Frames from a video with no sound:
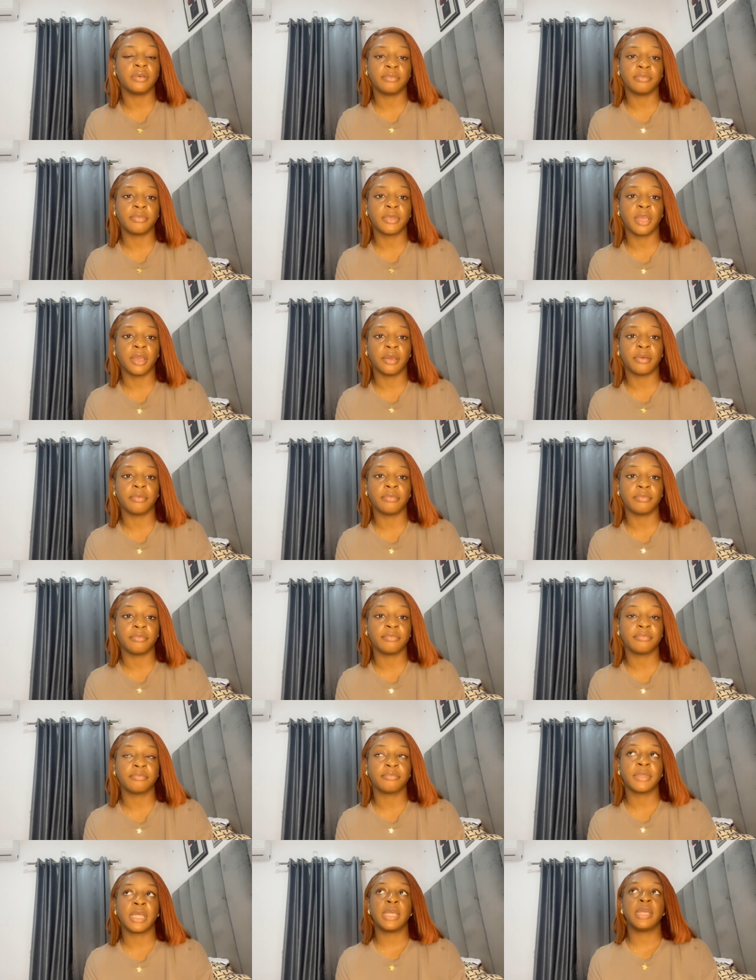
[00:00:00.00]
Yeah,
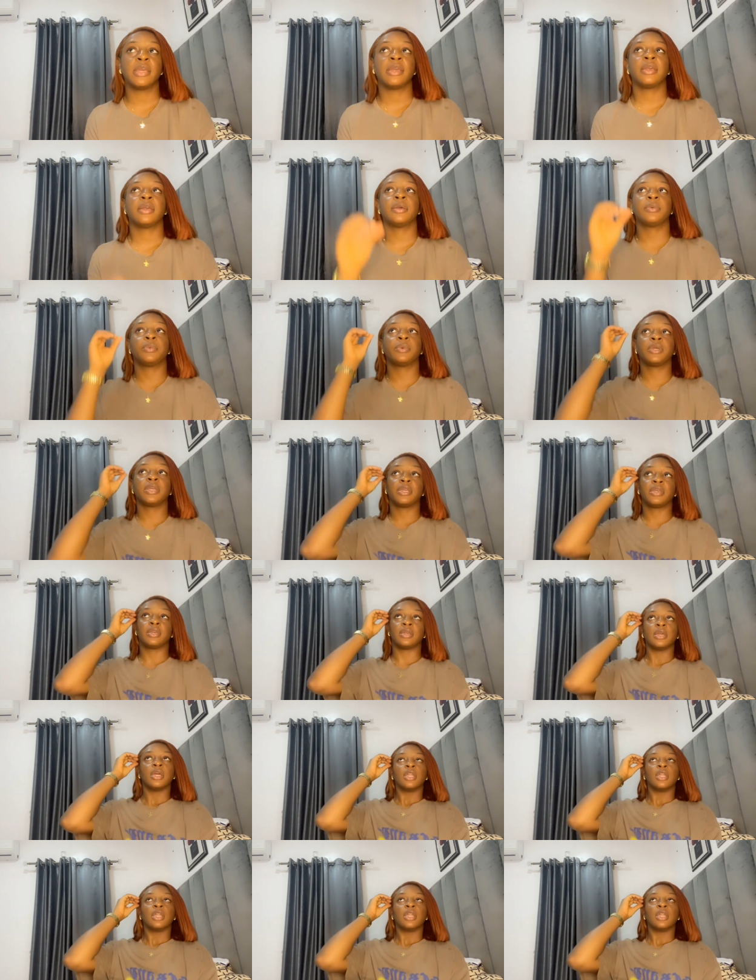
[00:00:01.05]
a wig.